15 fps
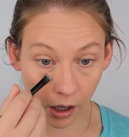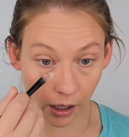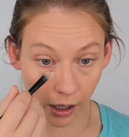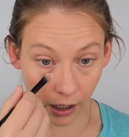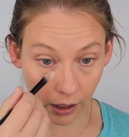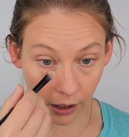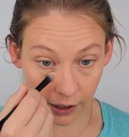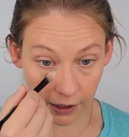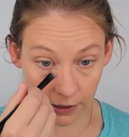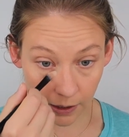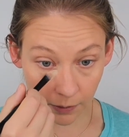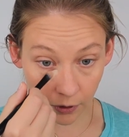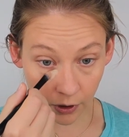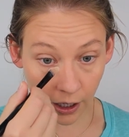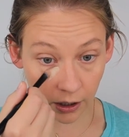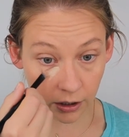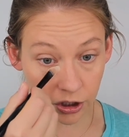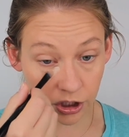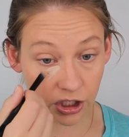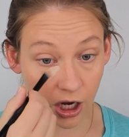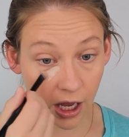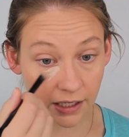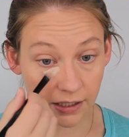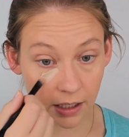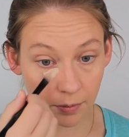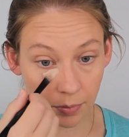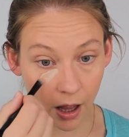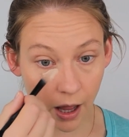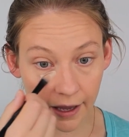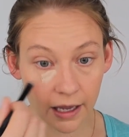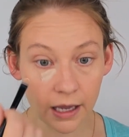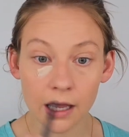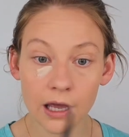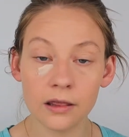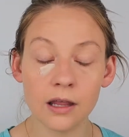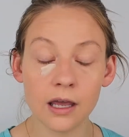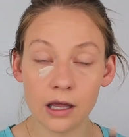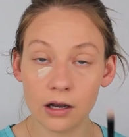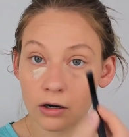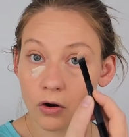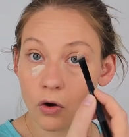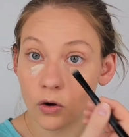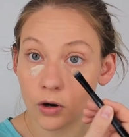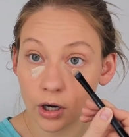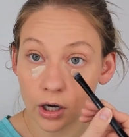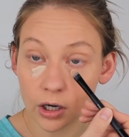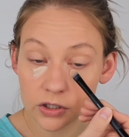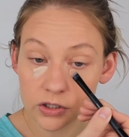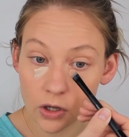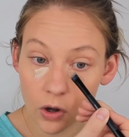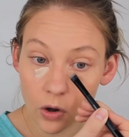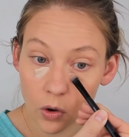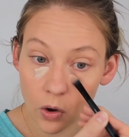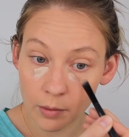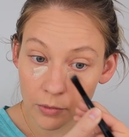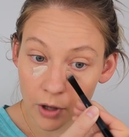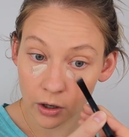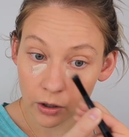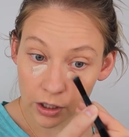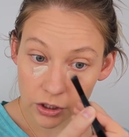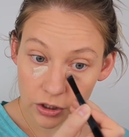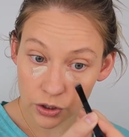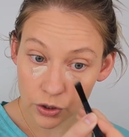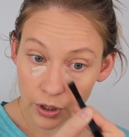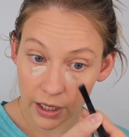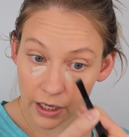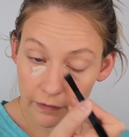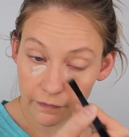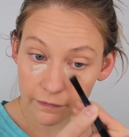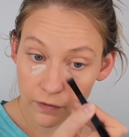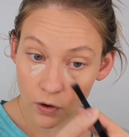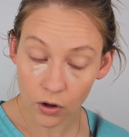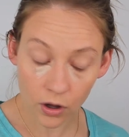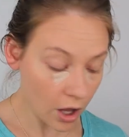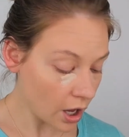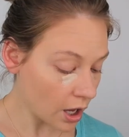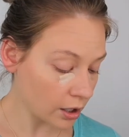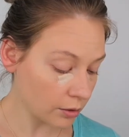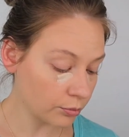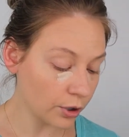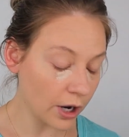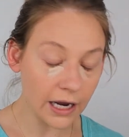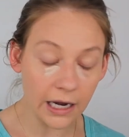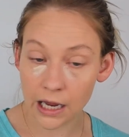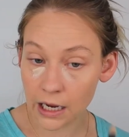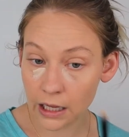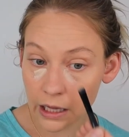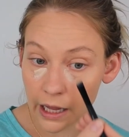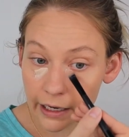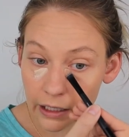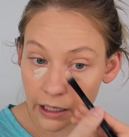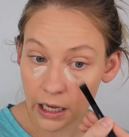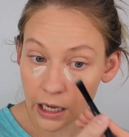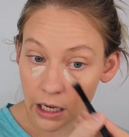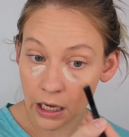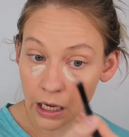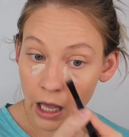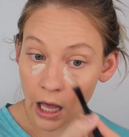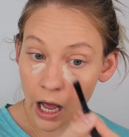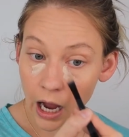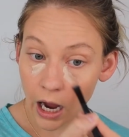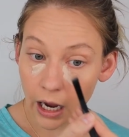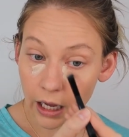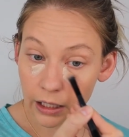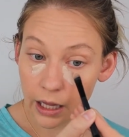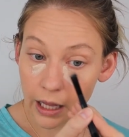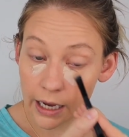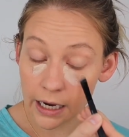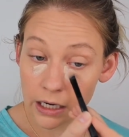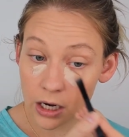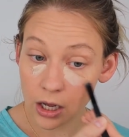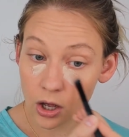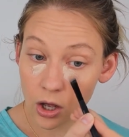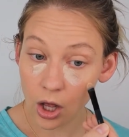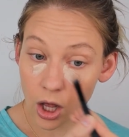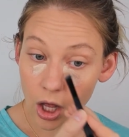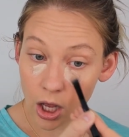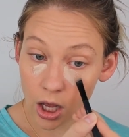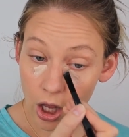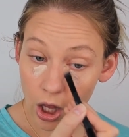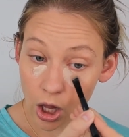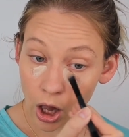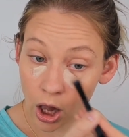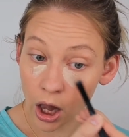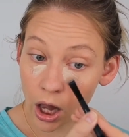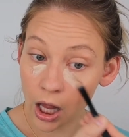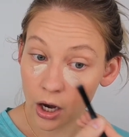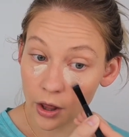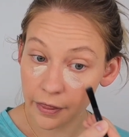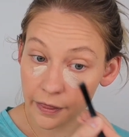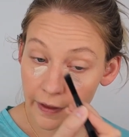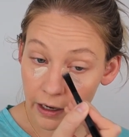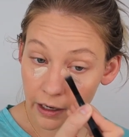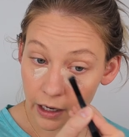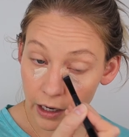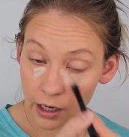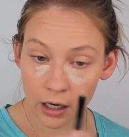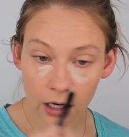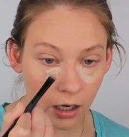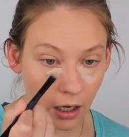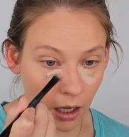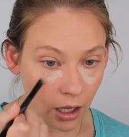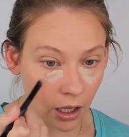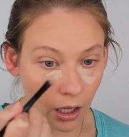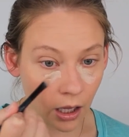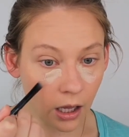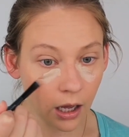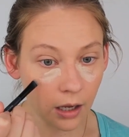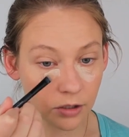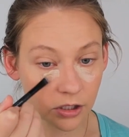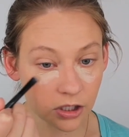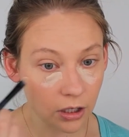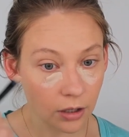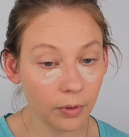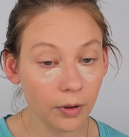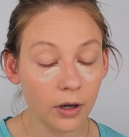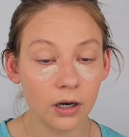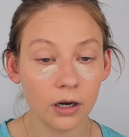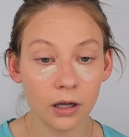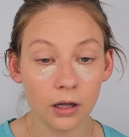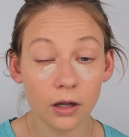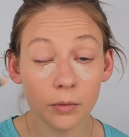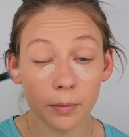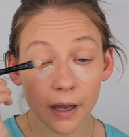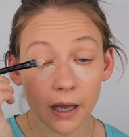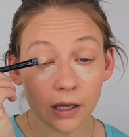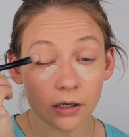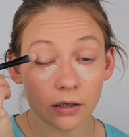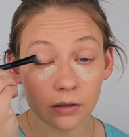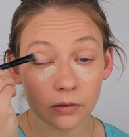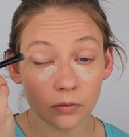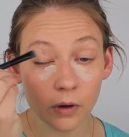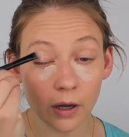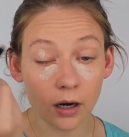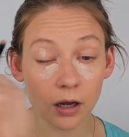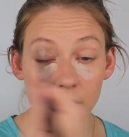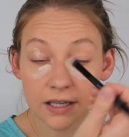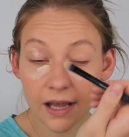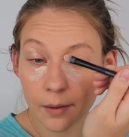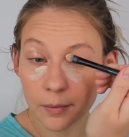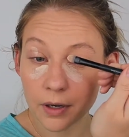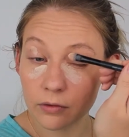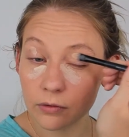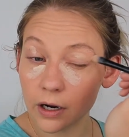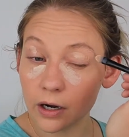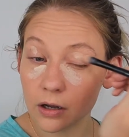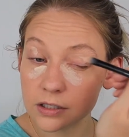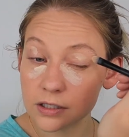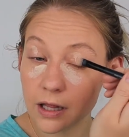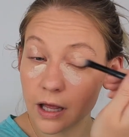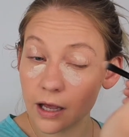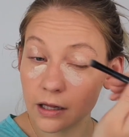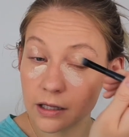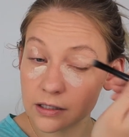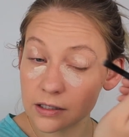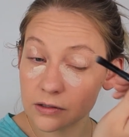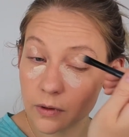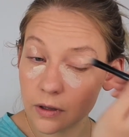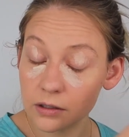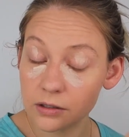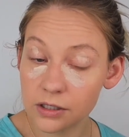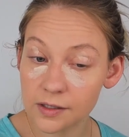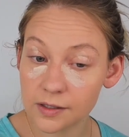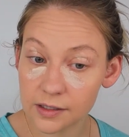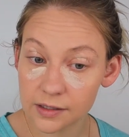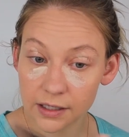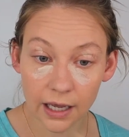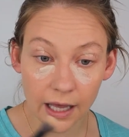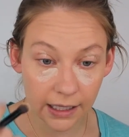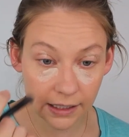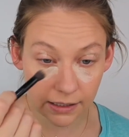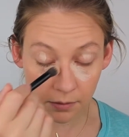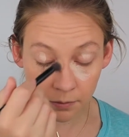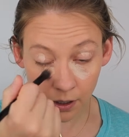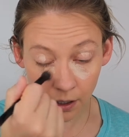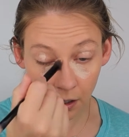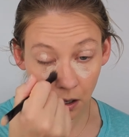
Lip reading: And I'm gonna just apply it in the inner corner. So I'm not gonna do like a full-on brightening, lightening, highlight little thing here. I'm just gonna put it a little bit. Why not dab it right onto the eyelids as well, just because I got some.